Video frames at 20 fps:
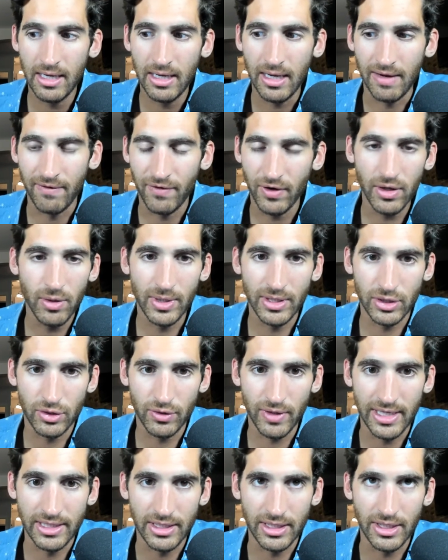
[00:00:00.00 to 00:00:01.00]
if you're going to win this
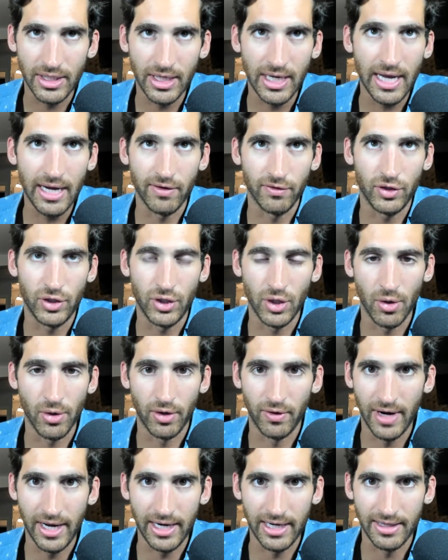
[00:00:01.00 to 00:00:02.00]
race, you got to have shown
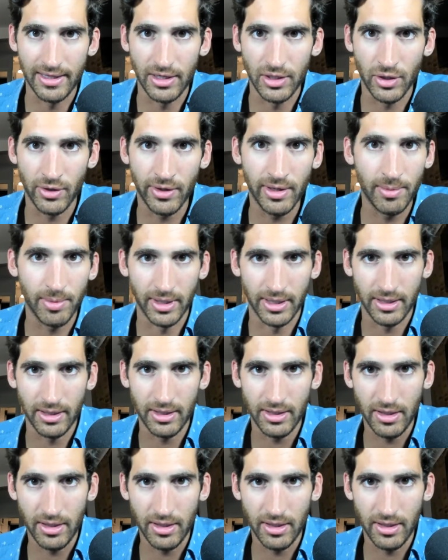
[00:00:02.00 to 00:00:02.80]
already that you're able to